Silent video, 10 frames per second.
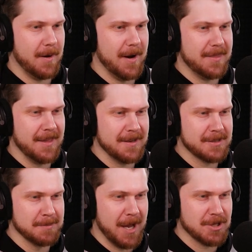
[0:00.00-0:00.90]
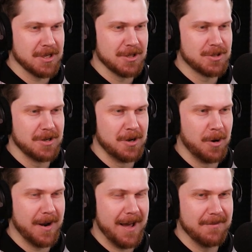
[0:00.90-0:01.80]
Now, I think smashing should
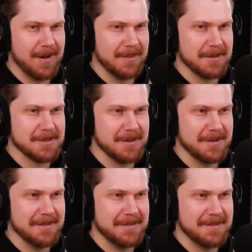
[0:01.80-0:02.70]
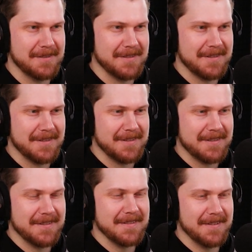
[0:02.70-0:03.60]
not have another turn. yeah, I
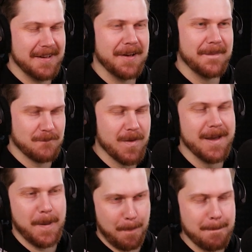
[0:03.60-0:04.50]
Yeah, yeah.